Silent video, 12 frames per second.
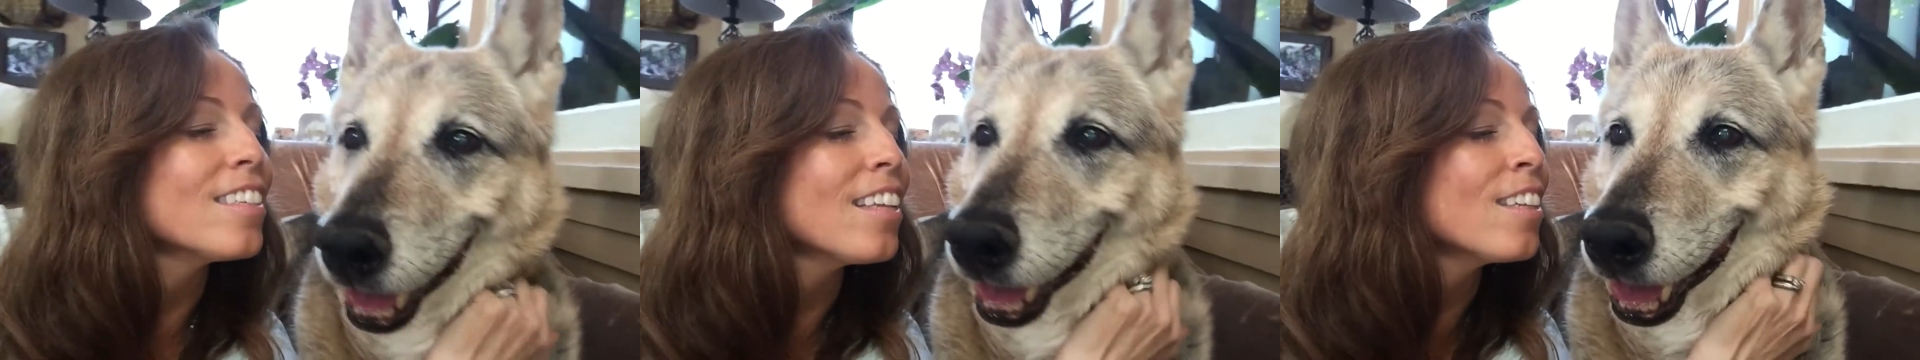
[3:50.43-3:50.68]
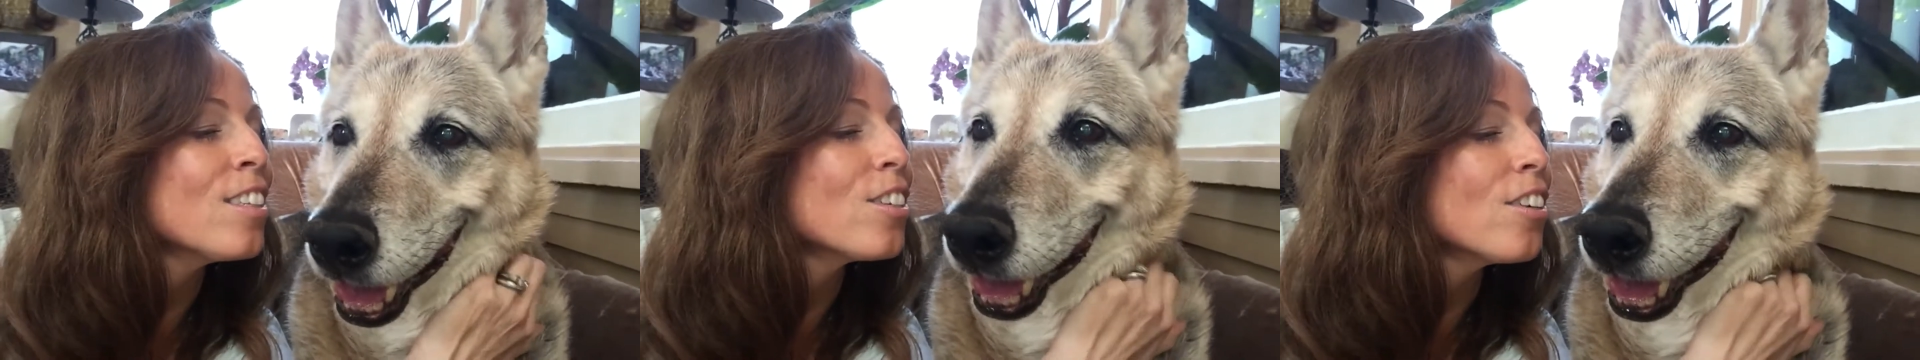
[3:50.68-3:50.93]

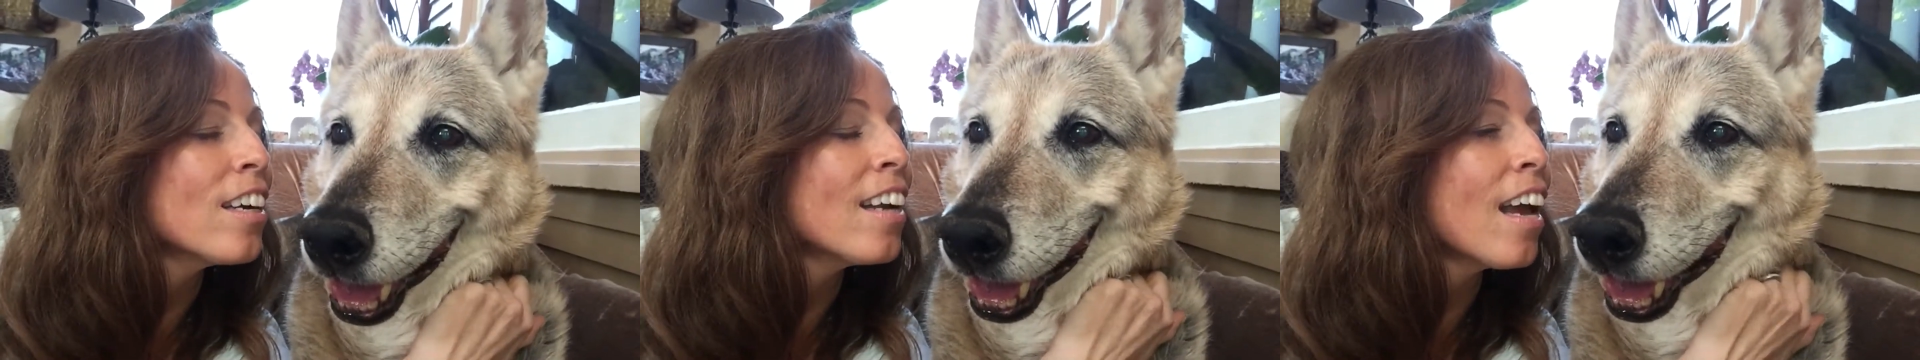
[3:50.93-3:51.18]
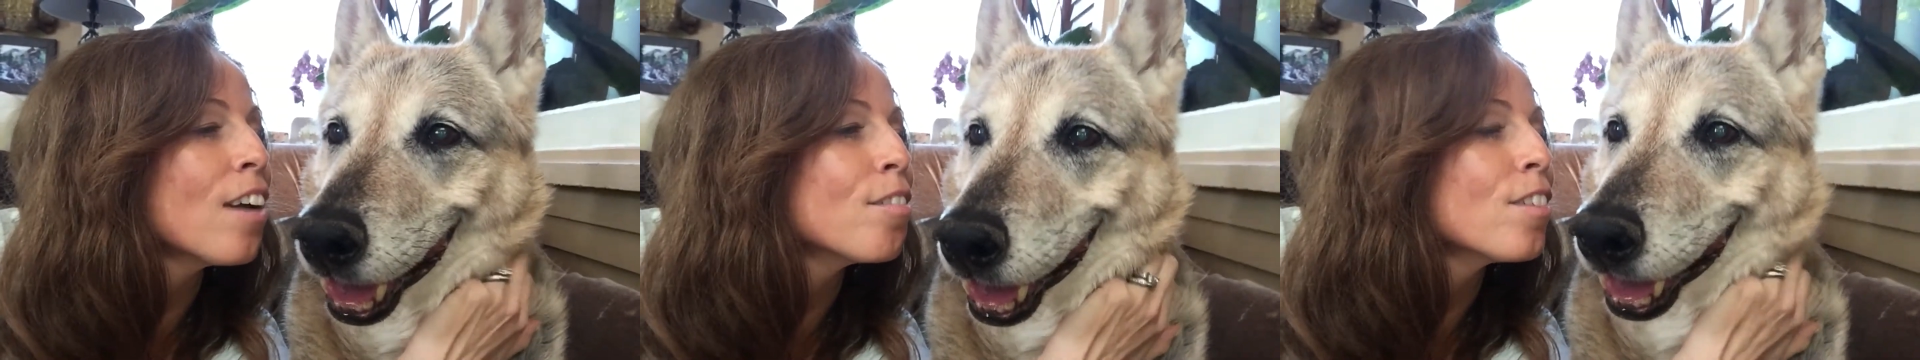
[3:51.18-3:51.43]

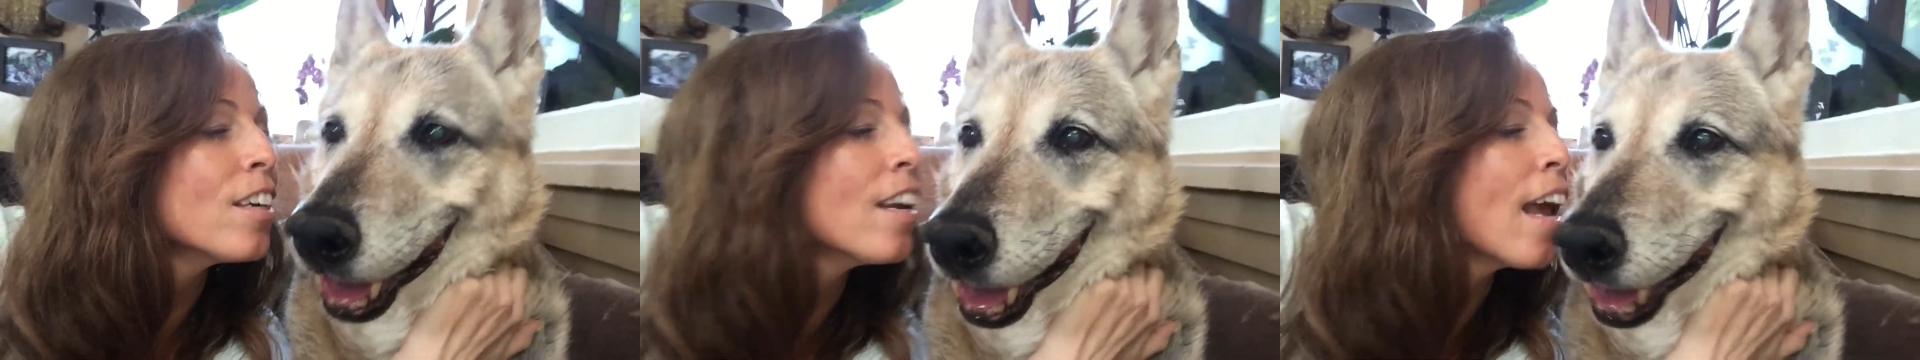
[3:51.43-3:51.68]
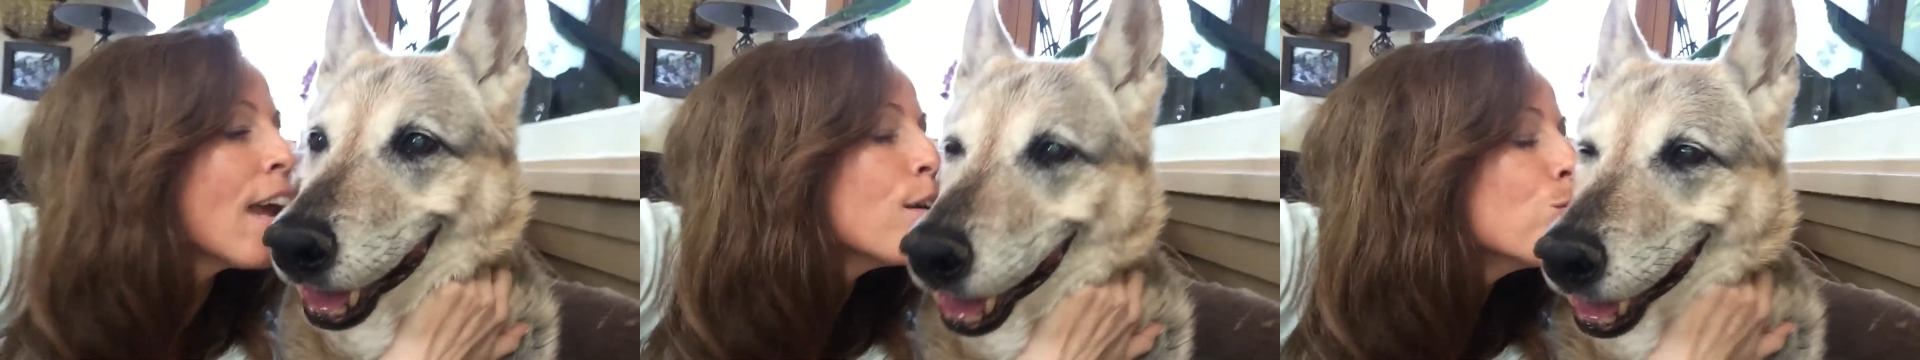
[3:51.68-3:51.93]
sunscreen every
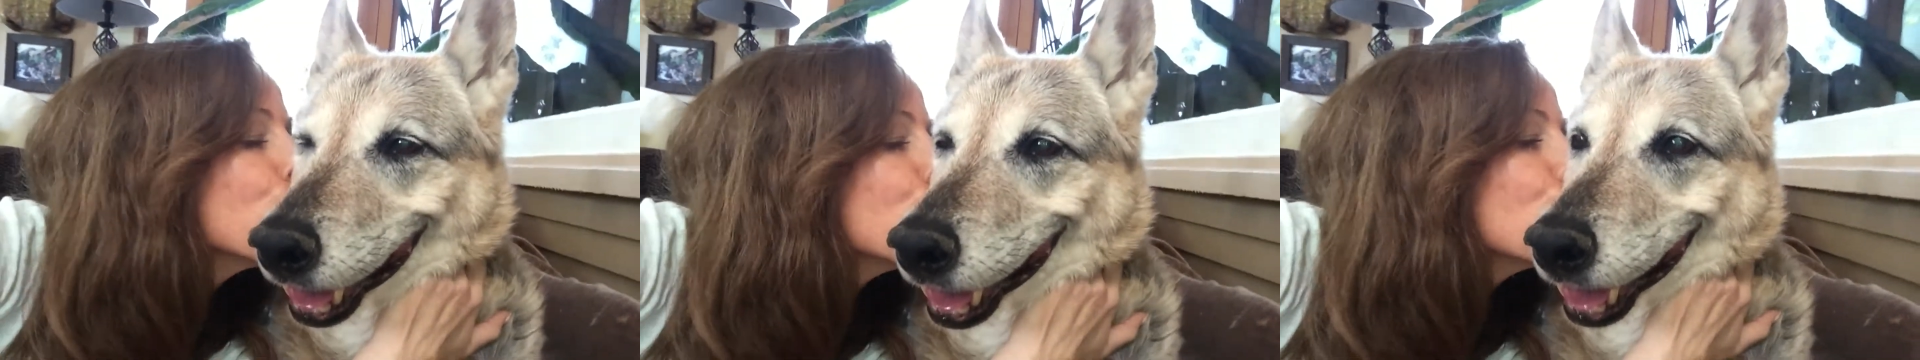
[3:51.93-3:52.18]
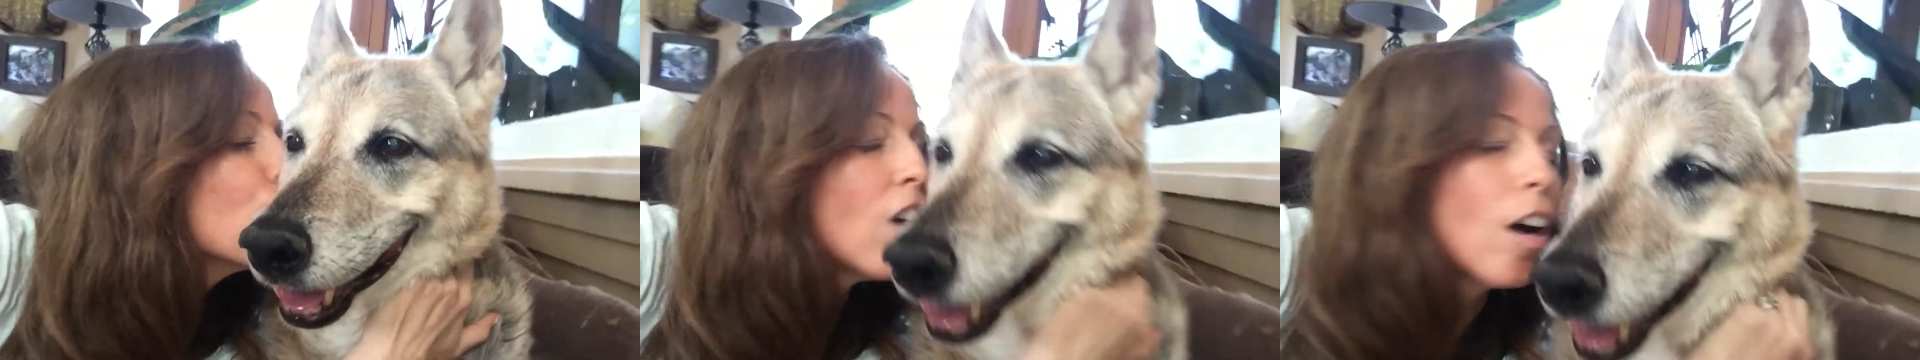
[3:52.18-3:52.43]
day.
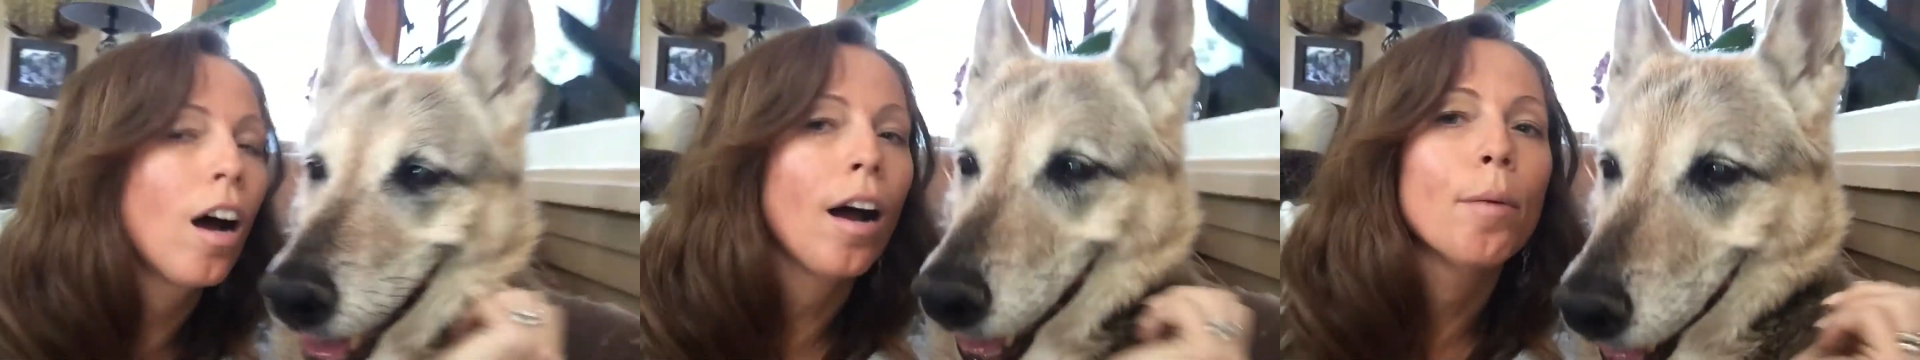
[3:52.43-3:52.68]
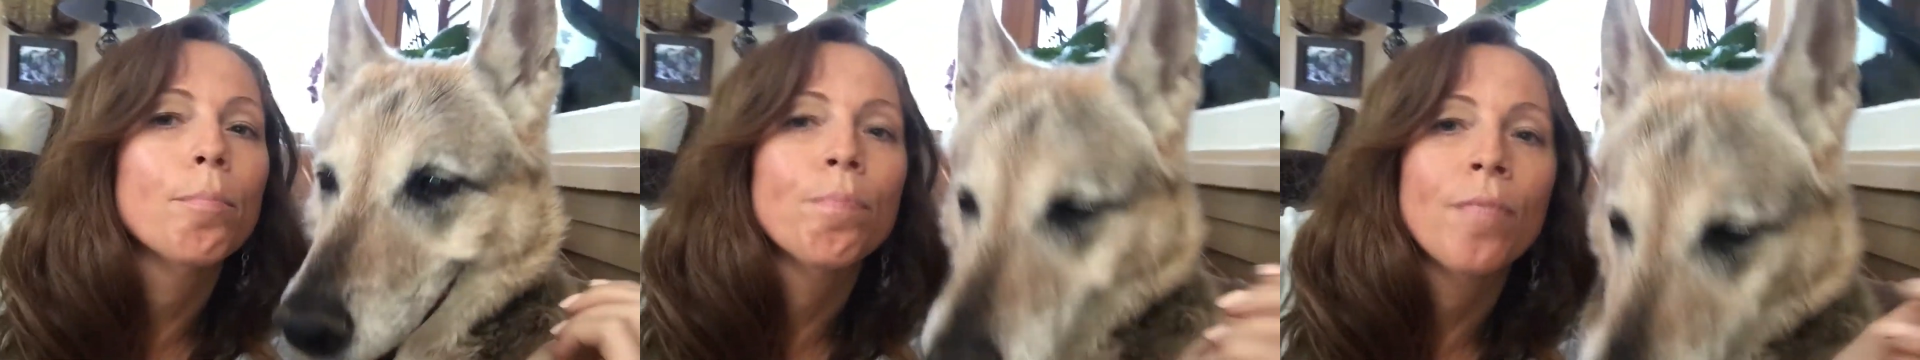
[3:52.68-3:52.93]
Huh.
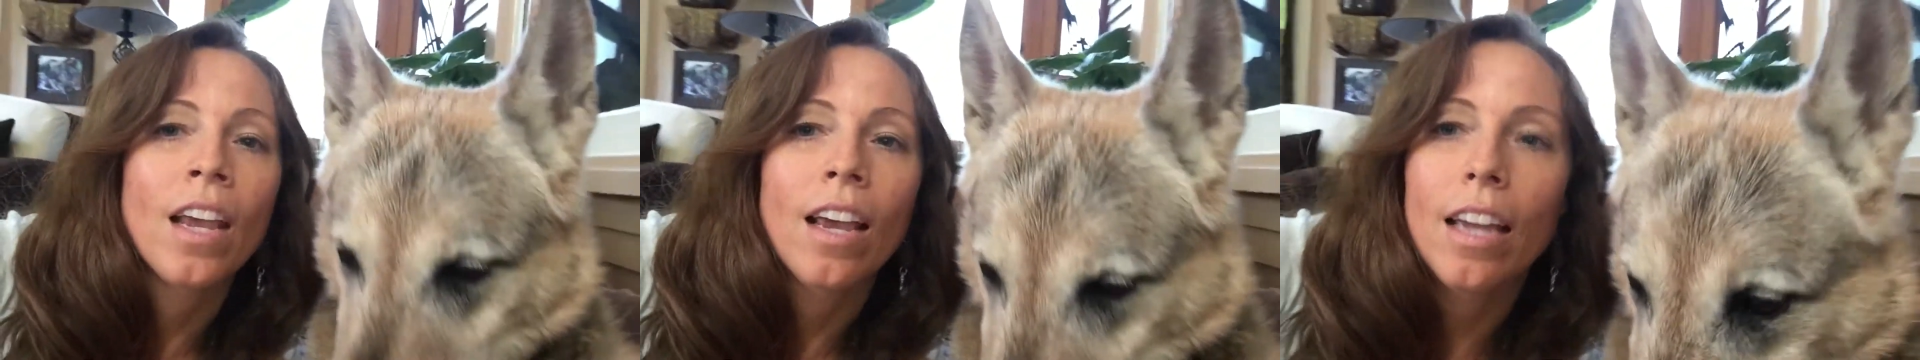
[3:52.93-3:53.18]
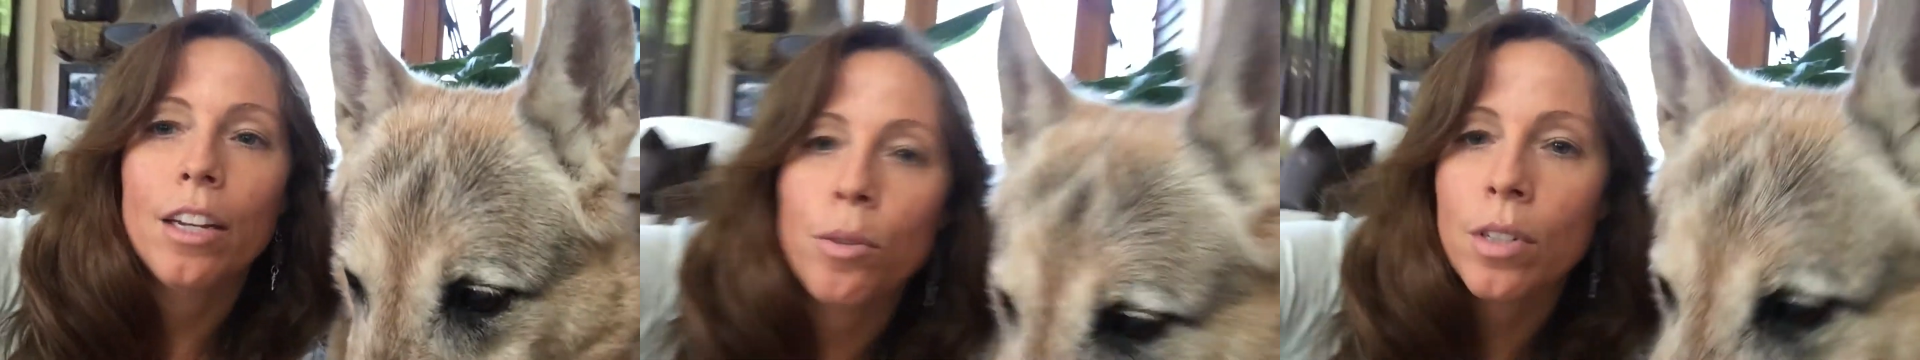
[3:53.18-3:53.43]

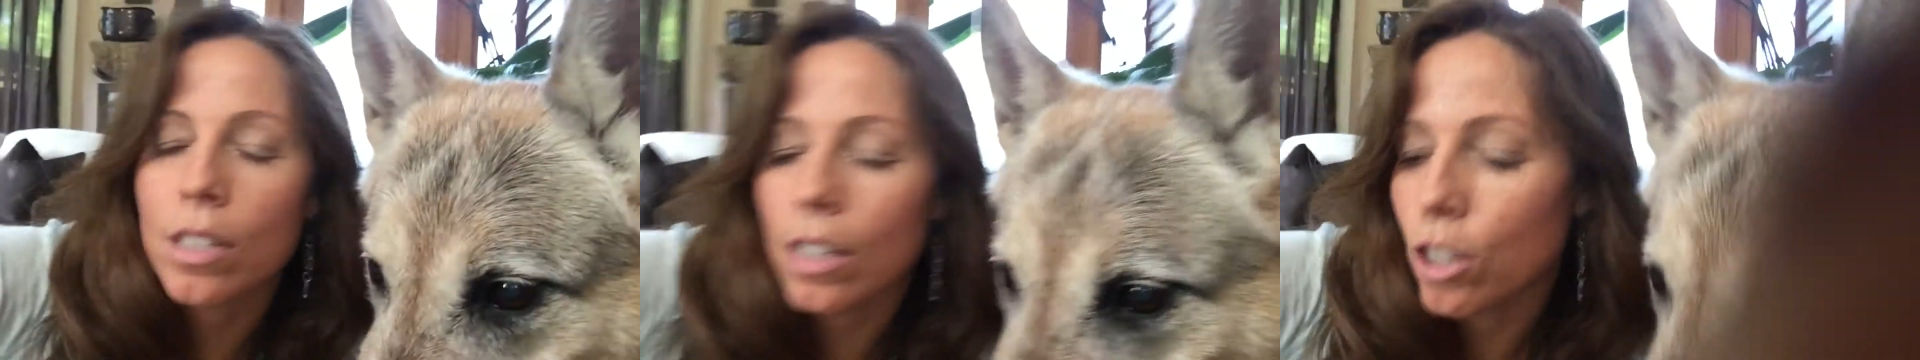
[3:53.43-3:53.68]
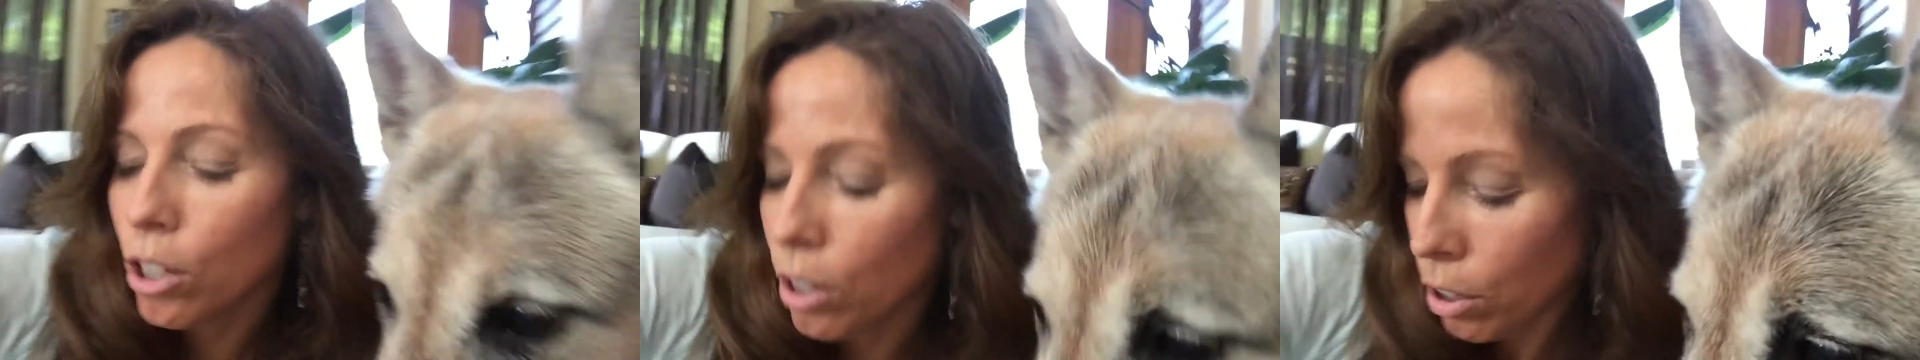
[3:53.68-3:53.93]
And you were
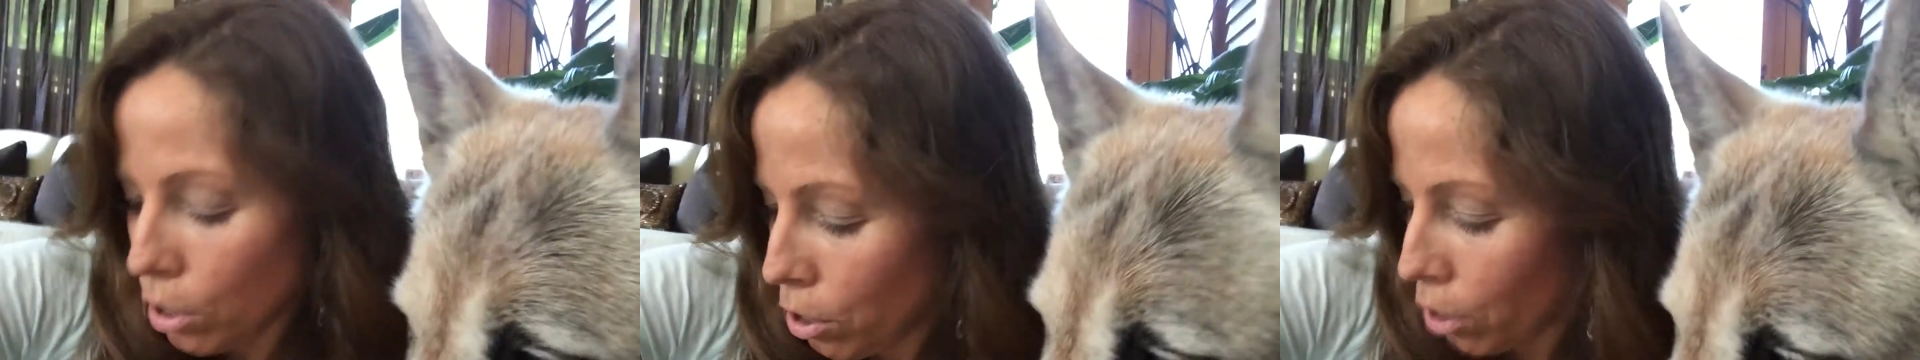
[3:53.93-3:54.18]
such a good